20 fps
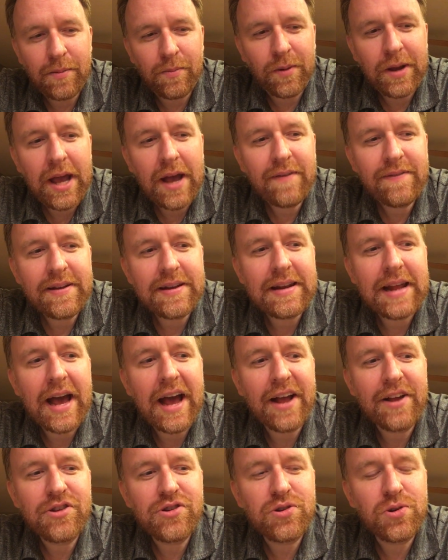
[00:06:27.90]
We have a
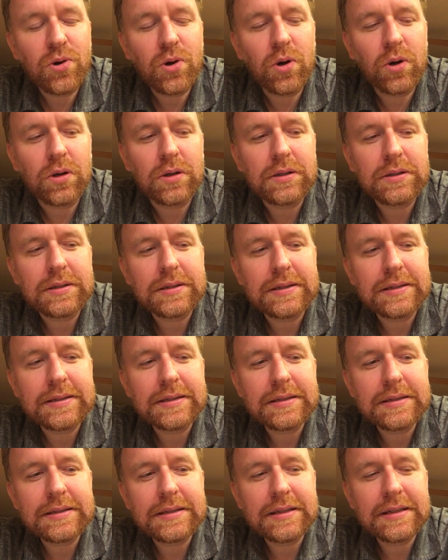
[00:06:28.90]
natural,
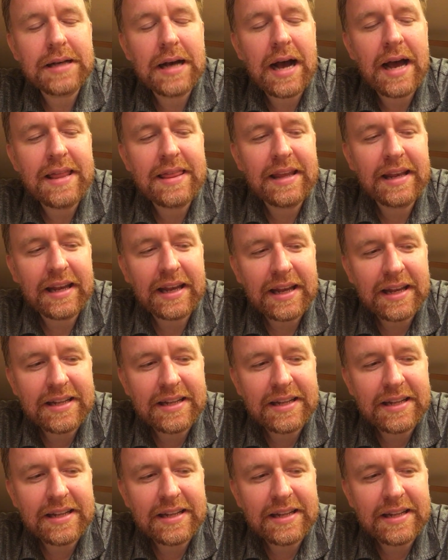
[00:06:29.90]
I think,